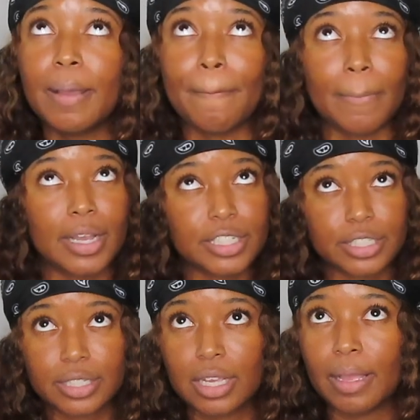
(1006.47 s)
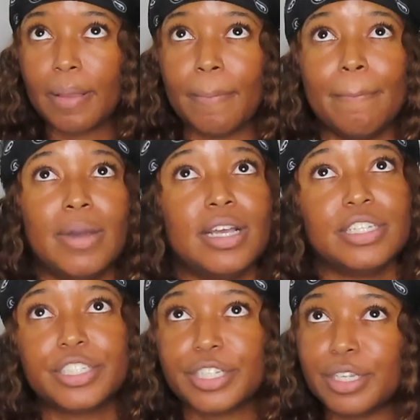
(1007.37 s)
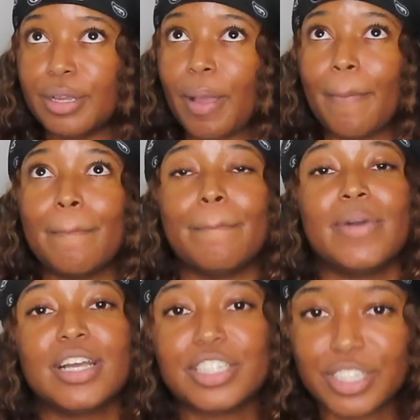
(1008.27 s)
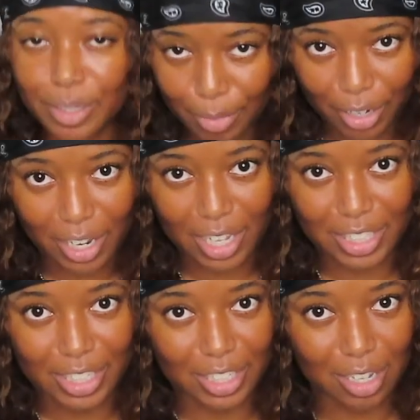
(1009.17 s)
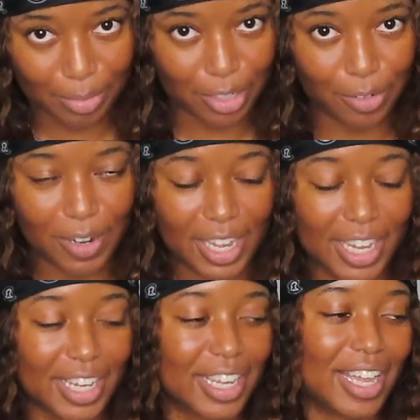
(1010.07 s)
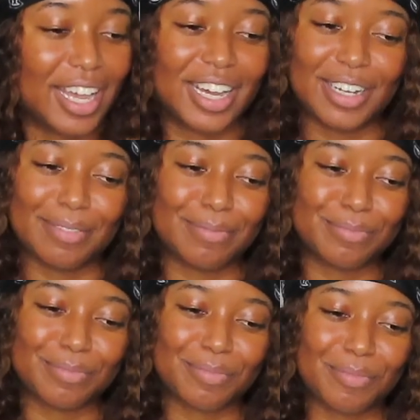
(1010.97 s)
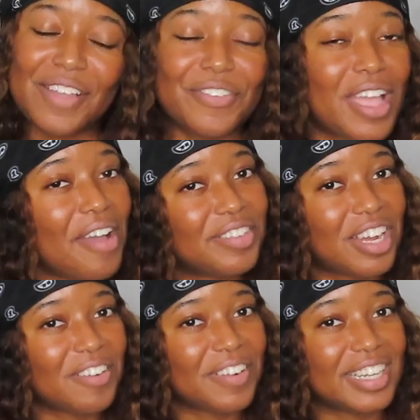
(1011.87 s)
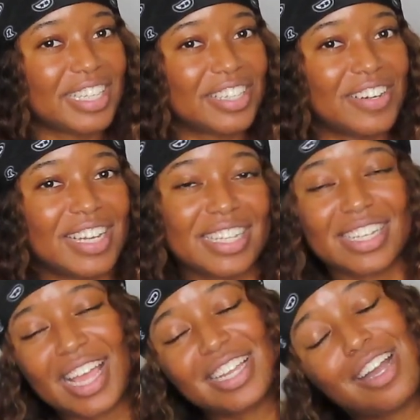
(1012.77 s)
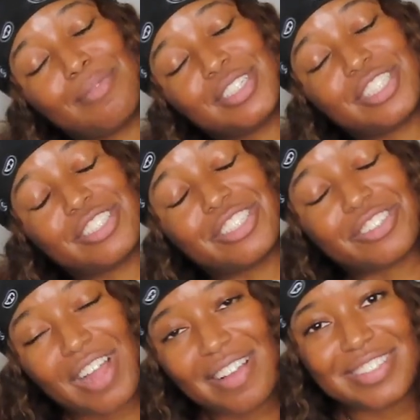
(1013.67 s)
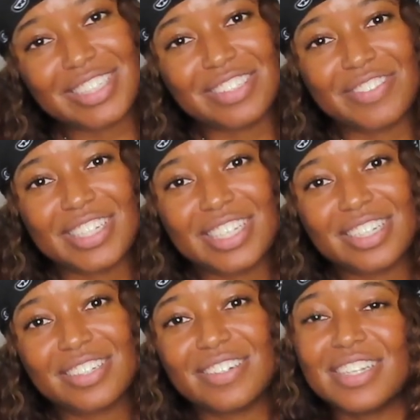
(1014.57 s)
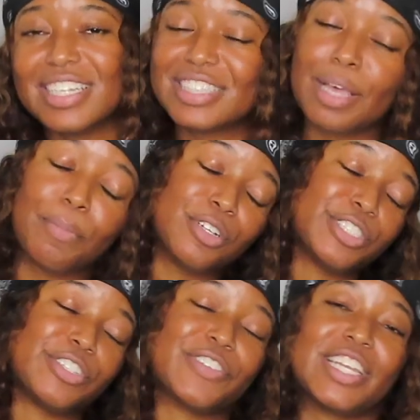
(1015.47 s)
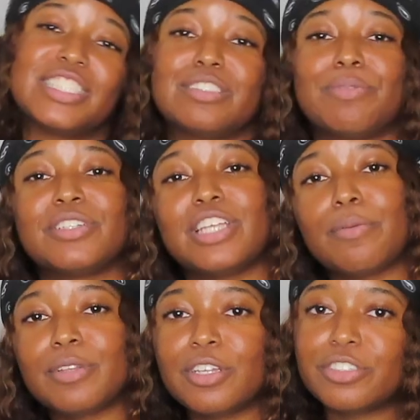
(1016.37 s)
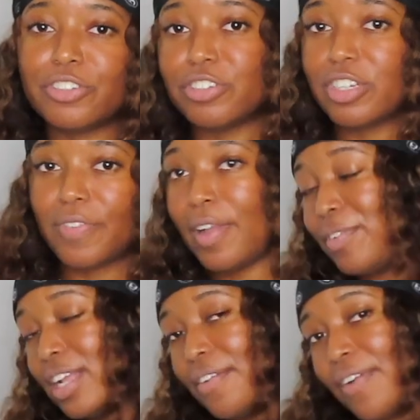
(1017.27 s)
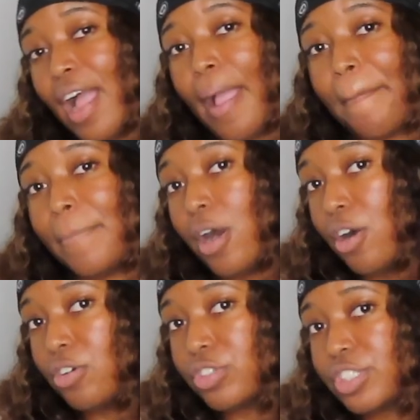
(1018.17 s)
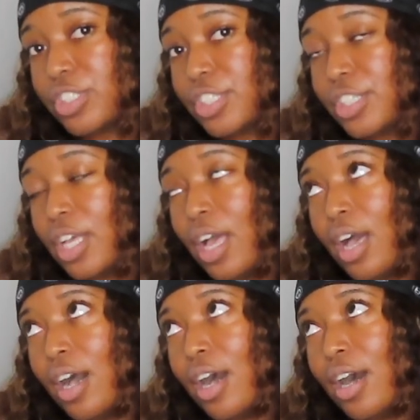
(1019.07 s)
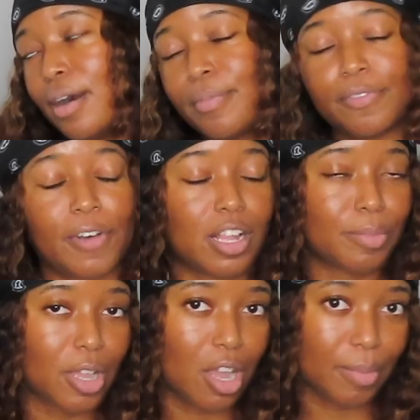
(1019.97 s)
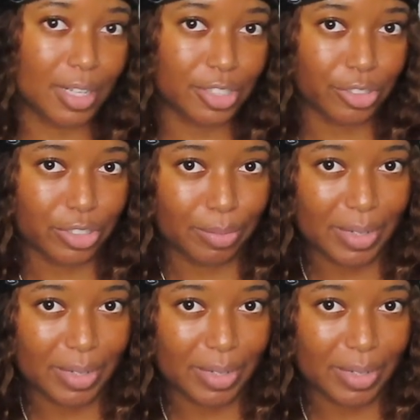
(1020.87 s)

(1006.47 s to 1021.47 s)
much much much more content coming your way. Um if you haven't already, go ahead, like, comment, share, subscribe to this video, hit that post notifications bell down below so you're notified whenever I post. Um follow me on all my social